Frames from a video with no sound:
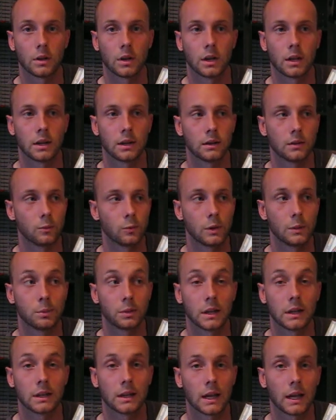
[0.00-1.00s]
and we
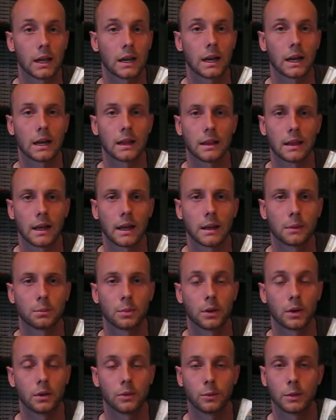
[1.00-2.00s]
played the heck out of that,
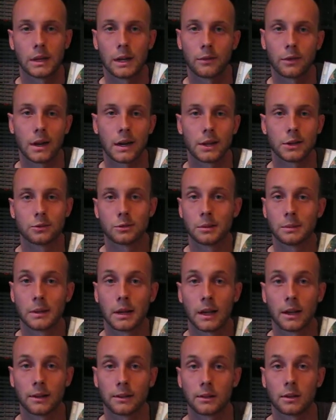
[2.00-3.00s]
but we never had a
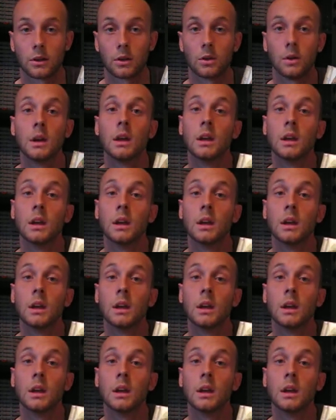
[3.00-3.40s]
Dreamcast, so